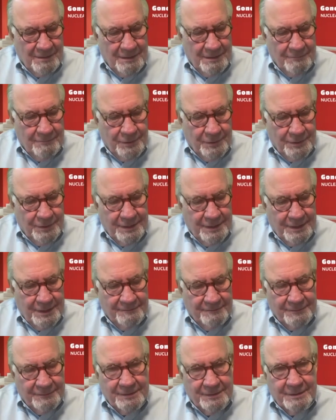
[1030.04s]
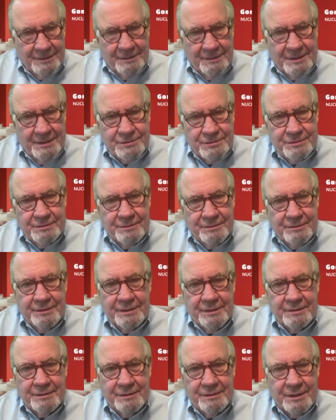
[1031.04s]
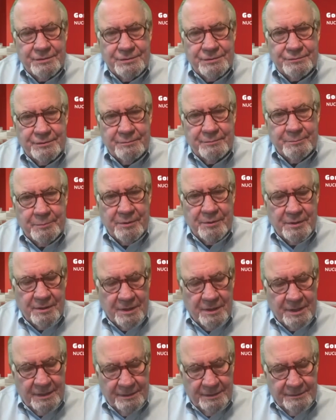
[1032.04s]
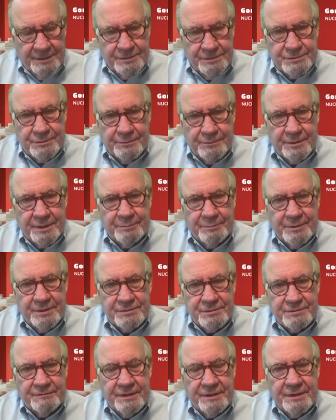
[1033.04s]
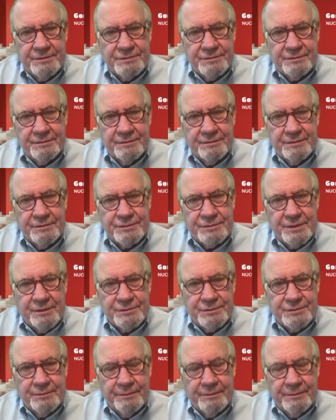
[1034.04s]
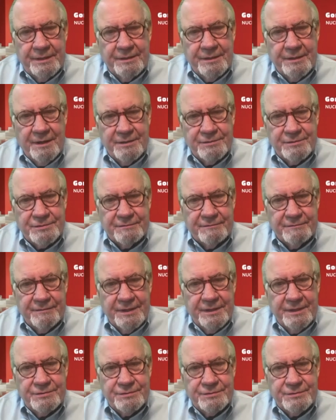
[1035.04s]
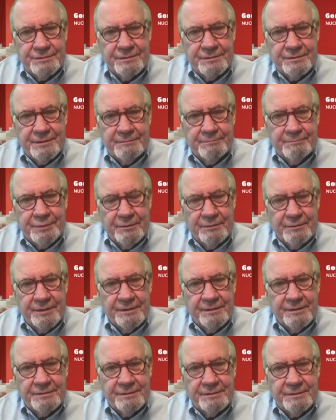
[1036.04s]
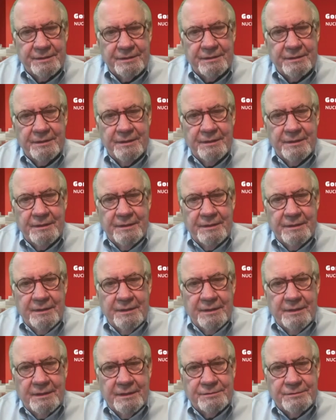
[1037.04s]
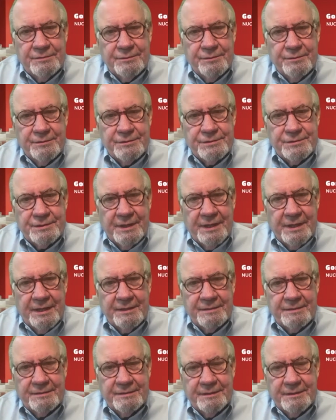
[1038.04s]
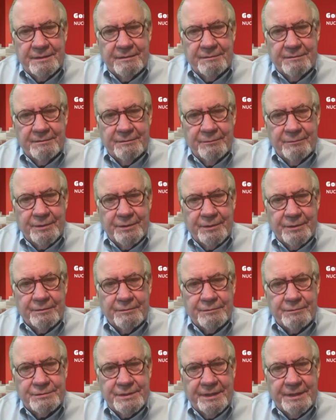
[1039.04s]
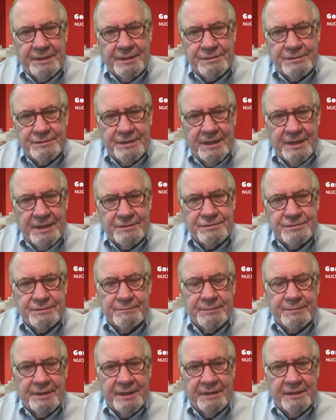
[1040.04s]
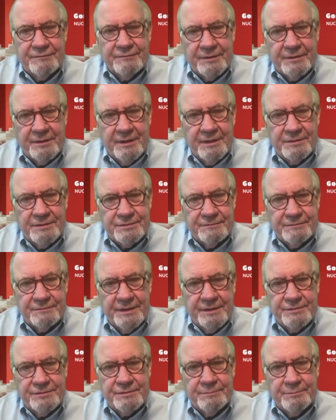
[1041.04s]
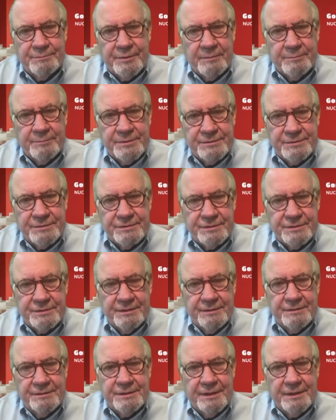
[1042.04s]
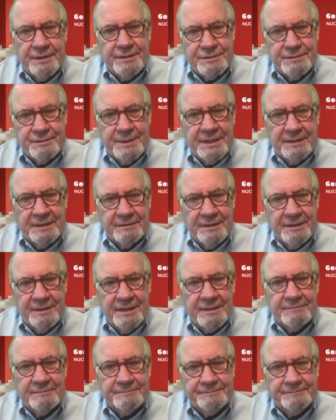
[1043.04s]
Well, you have, in addition to the industrial park and the historic preservation, there's also a conservation component to the site where you're setting aside some land for conservation purposes. Can you tell us about that?